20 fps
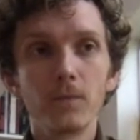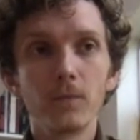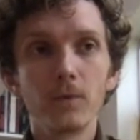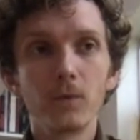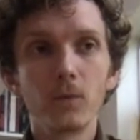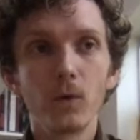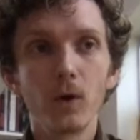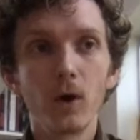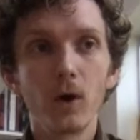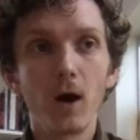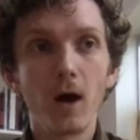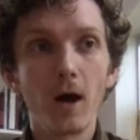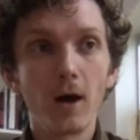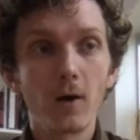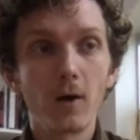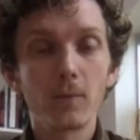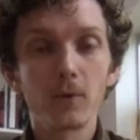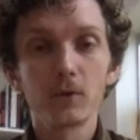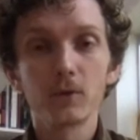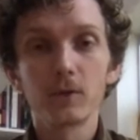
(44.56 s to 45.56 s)
where a higher
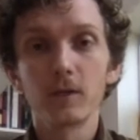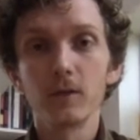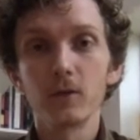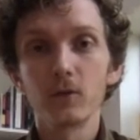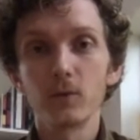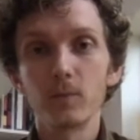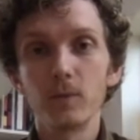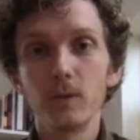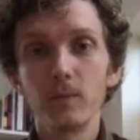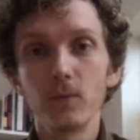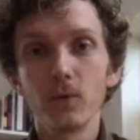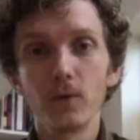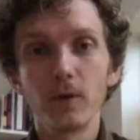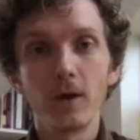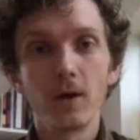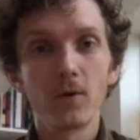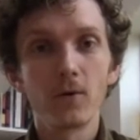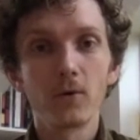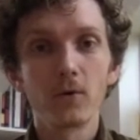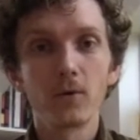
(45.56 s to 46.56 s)
percentage of people
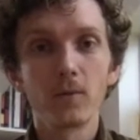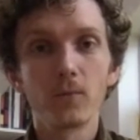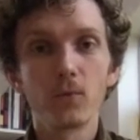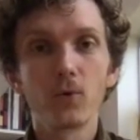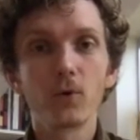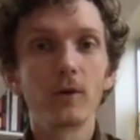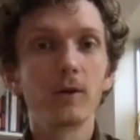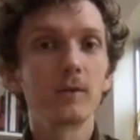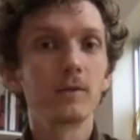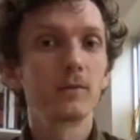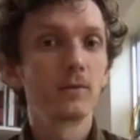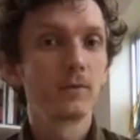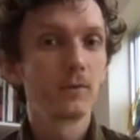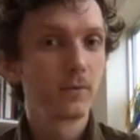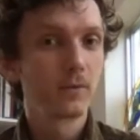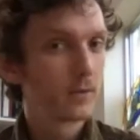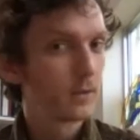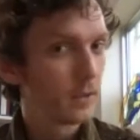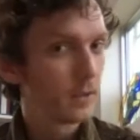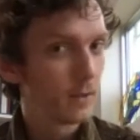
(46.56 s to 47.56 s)
now are reporting
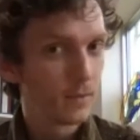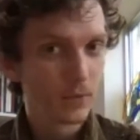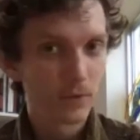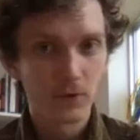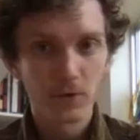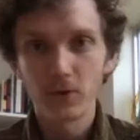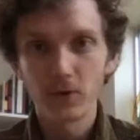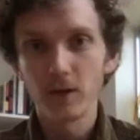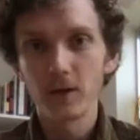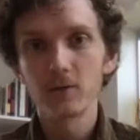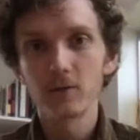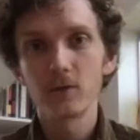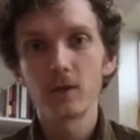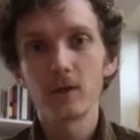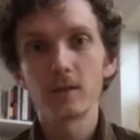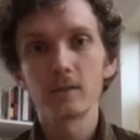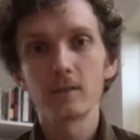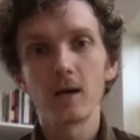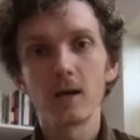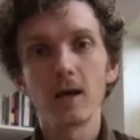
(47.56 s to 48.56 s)
similar things,
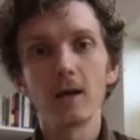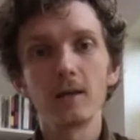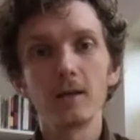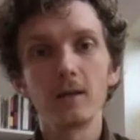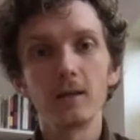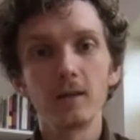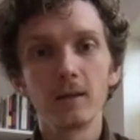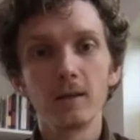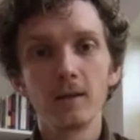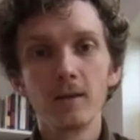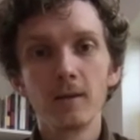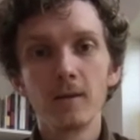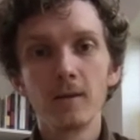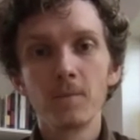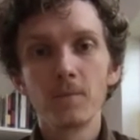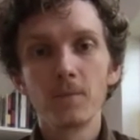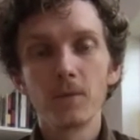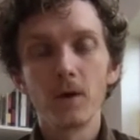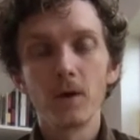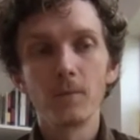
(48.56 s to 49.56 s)
anxiety,
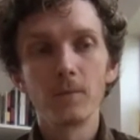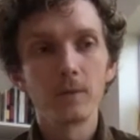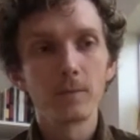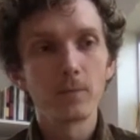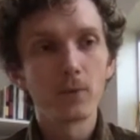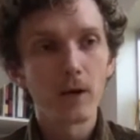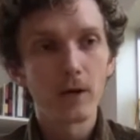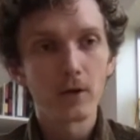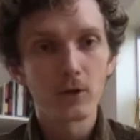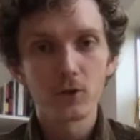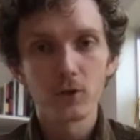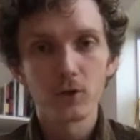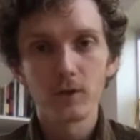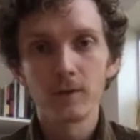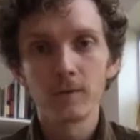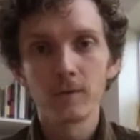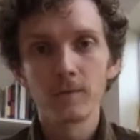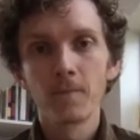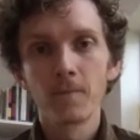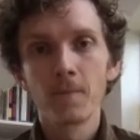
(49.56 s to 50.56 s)
depression,